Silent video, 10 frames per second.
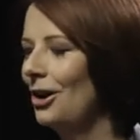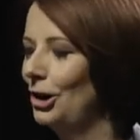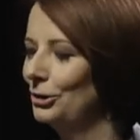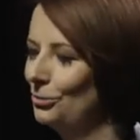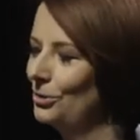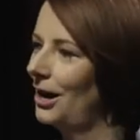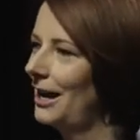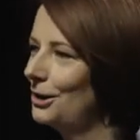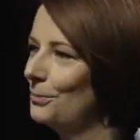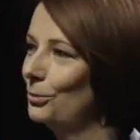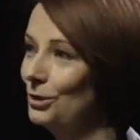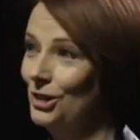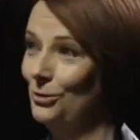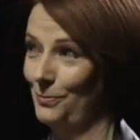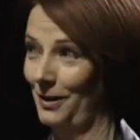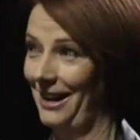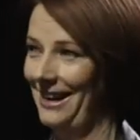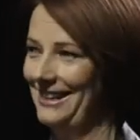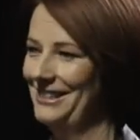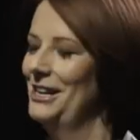I thought I had a pretty good
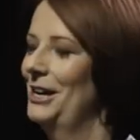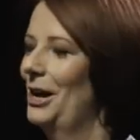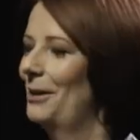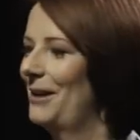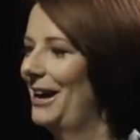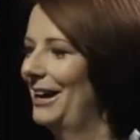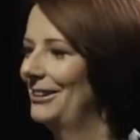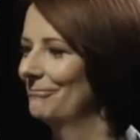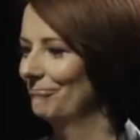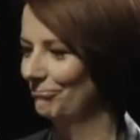plan about